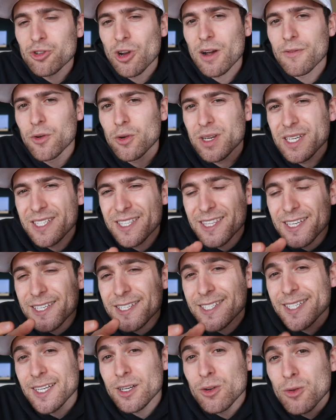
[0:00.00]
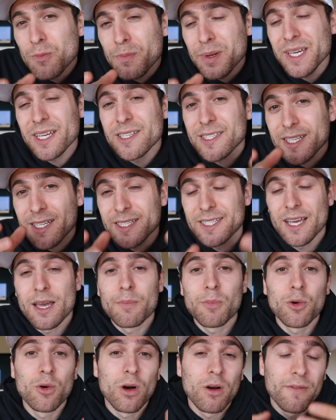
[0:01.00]
travel is the single biggest
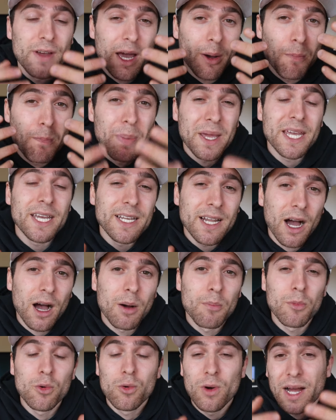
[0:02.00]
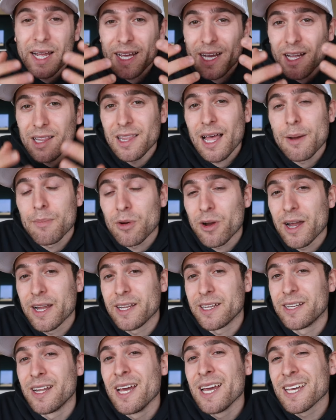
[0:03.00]
example of how being humble and
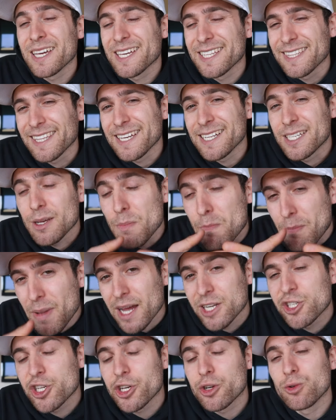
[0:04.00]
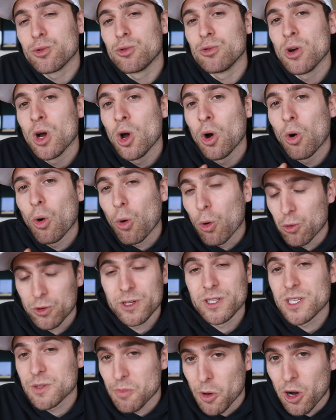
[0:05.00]
collaborating can lead to magical or
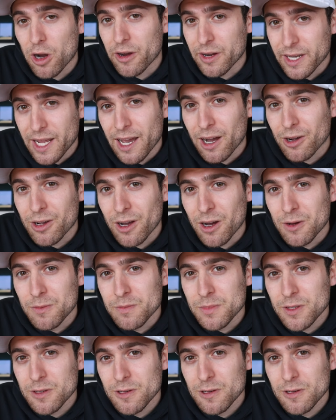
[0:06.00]
inspiring outcomes.